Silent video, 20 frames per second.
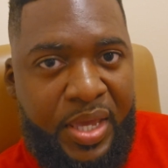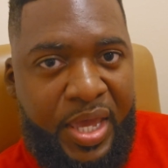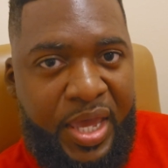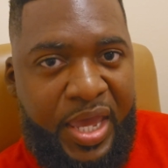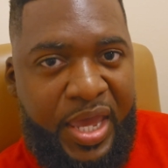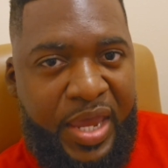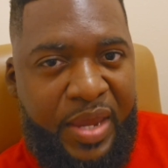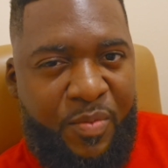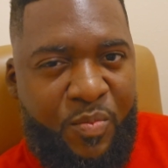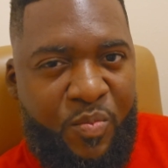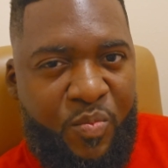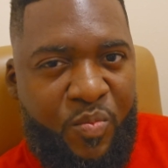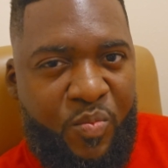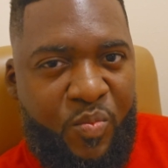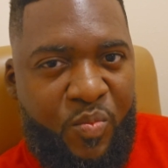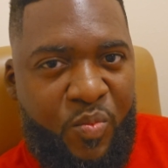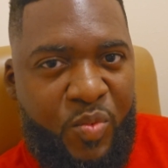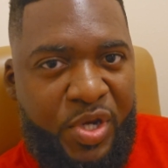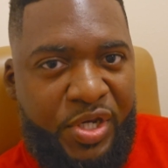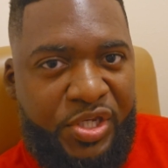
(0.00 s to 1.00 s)

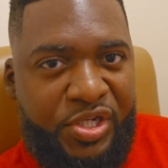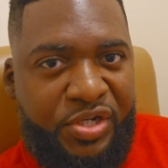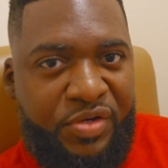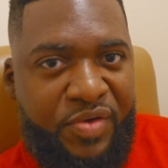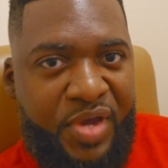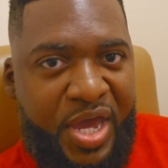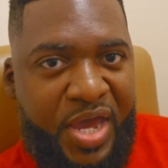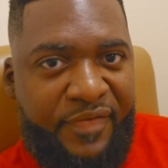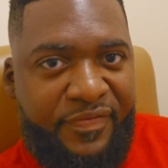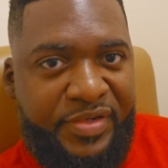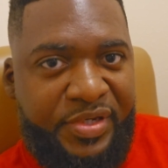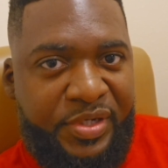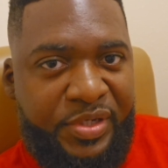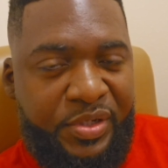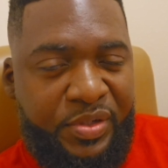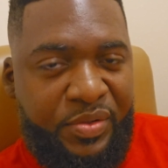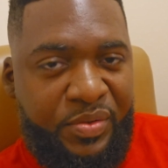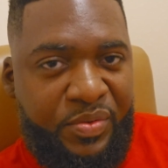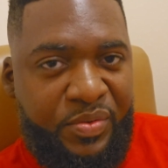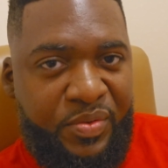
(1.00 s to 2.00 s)
And what you have to
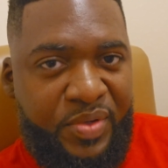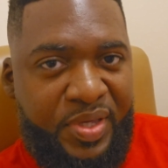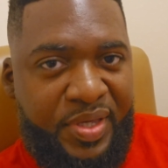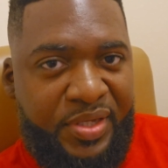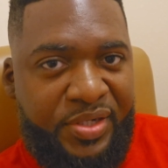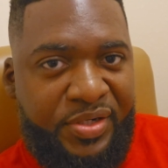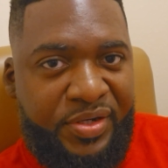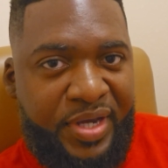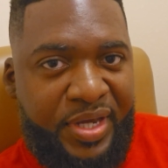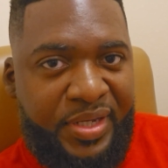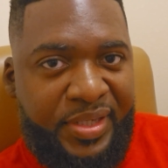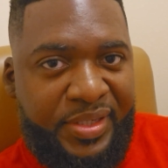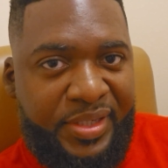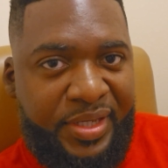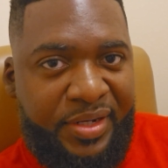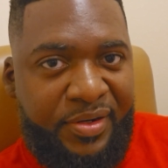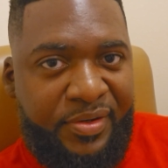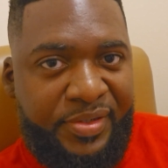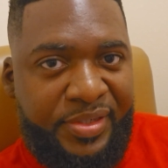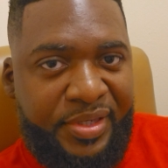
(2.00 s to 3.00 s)
do is you got to say
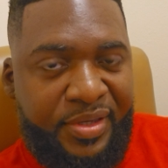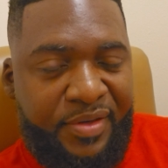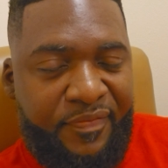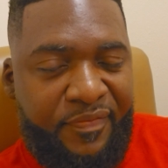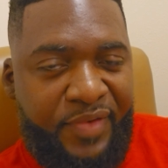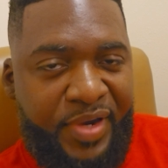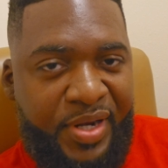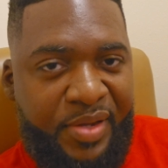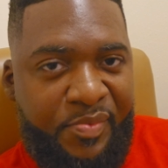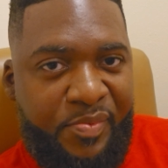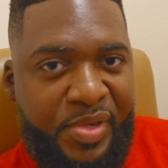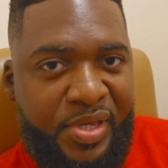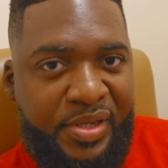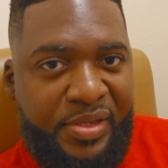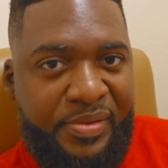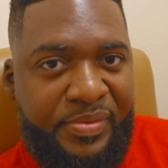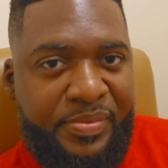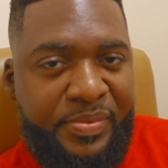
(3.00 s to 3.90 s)
to yourself, wait a minute.